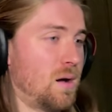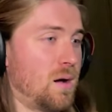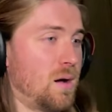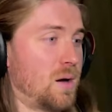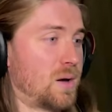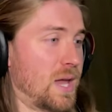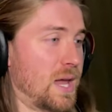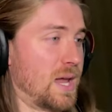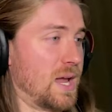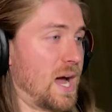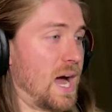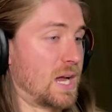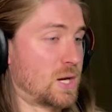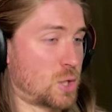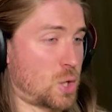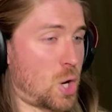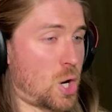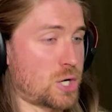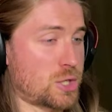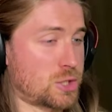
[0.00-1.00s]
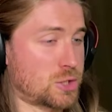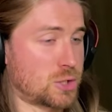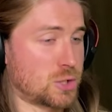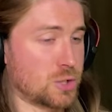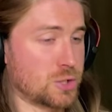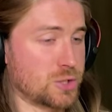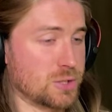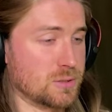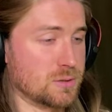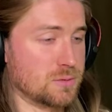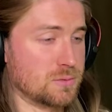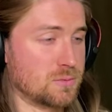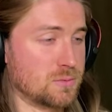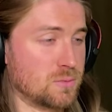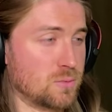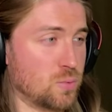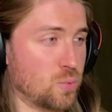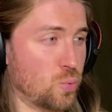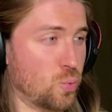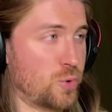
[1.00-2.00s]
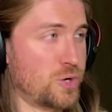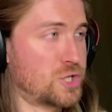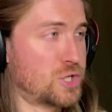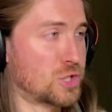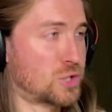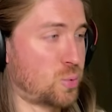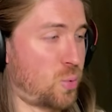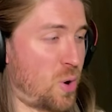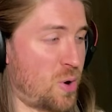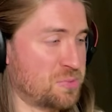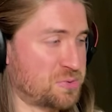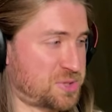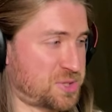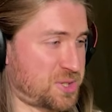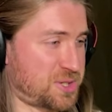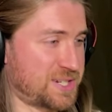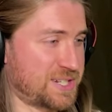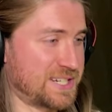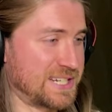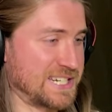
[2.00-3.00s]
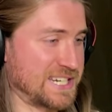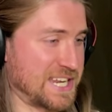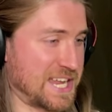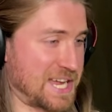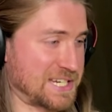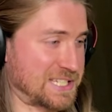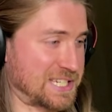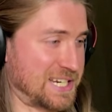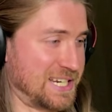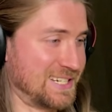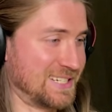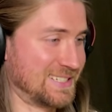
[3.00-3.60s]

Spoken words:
Okay, I caught a sturgeon. We just won't turn it in yet.